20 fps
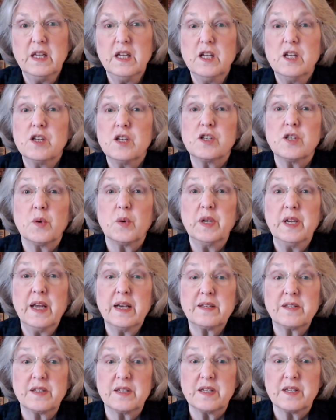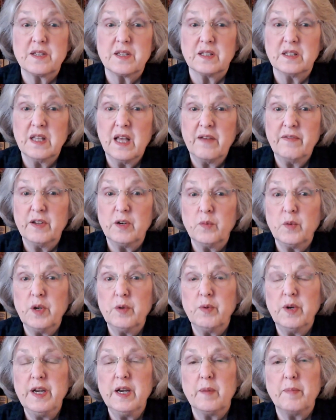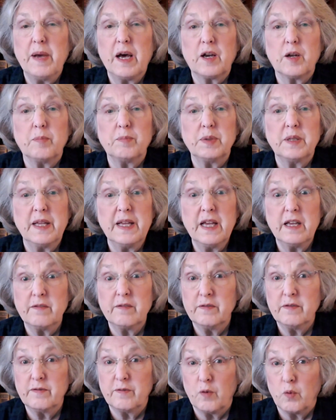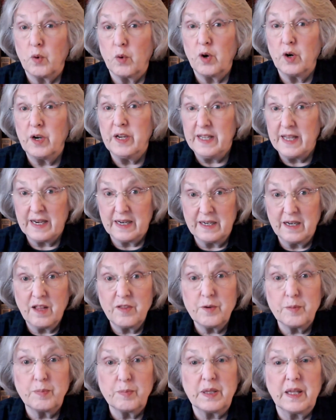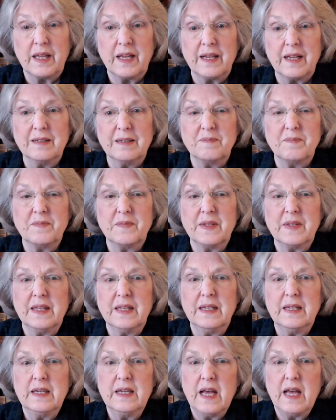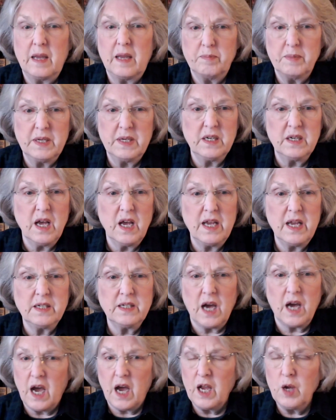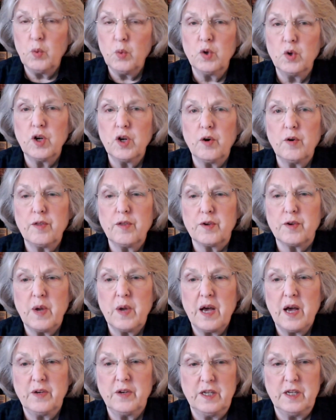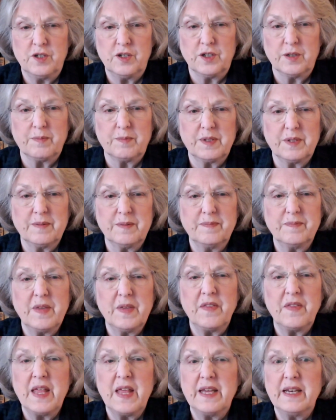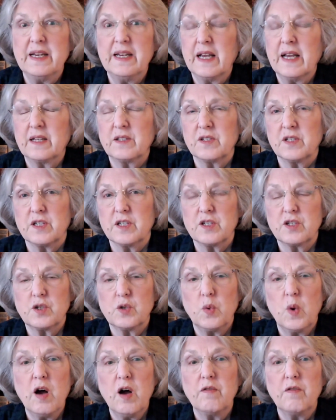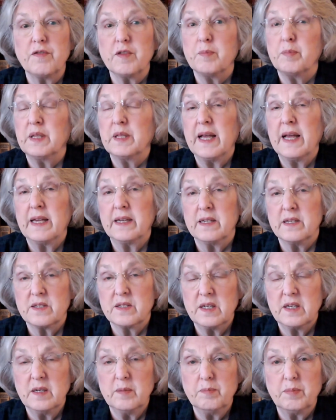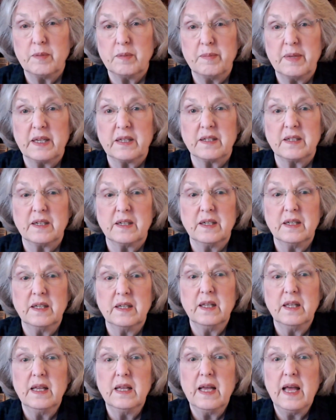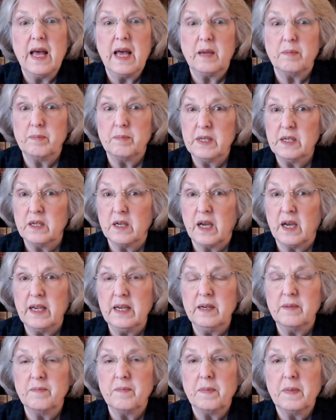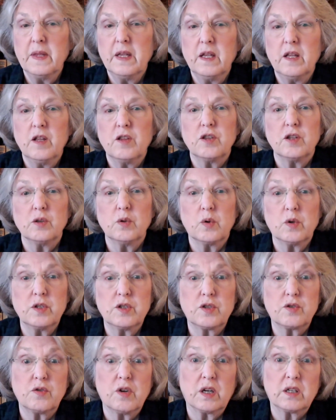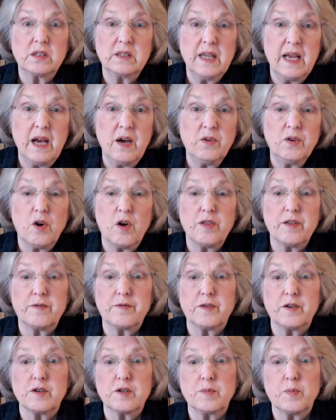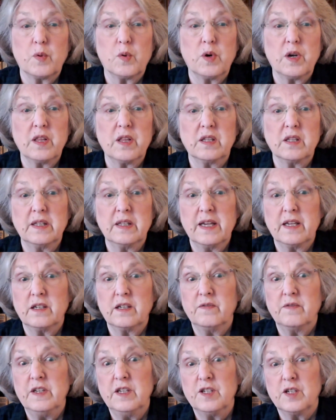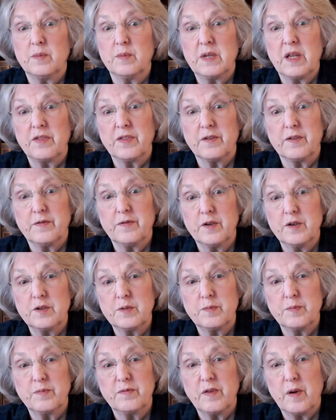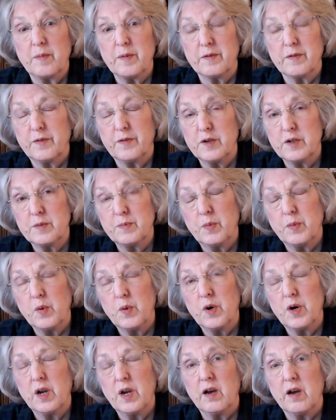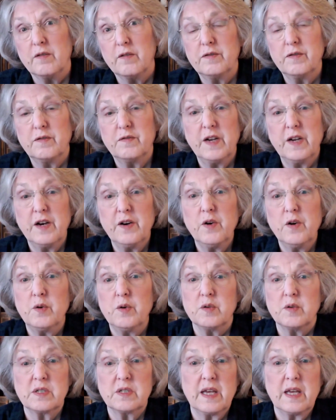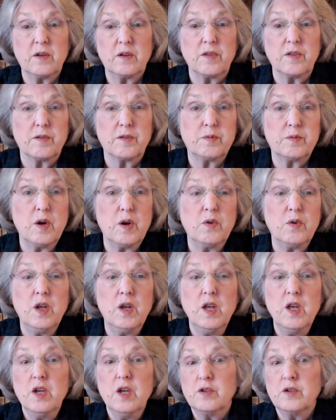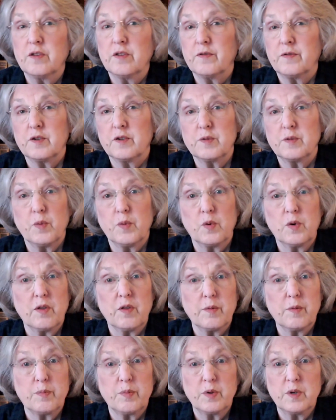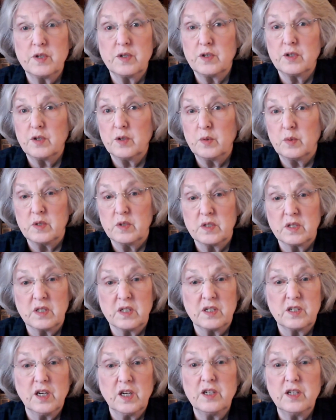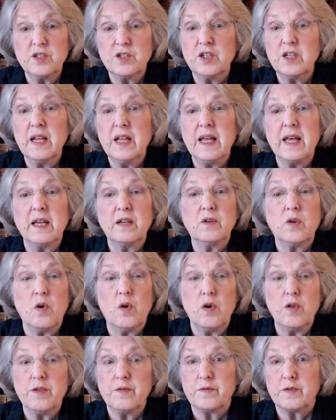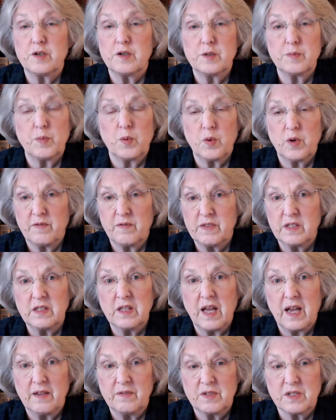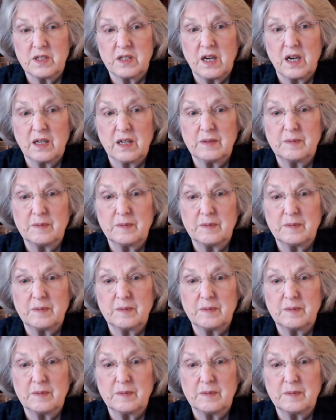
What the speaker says: So in Exodus 11, we read about a plan for yet another plague. At midnight, I will go throughout Egypt. And then in Exodus 12, the plan is implemented. At midnight, the Lord struck down all the firstborn in the land of Egypt, and from the firstborn of Pharaoh who sat on the throne to the firstborn of the prisoner who was in the dungeon, and all the firstborn of the livestock.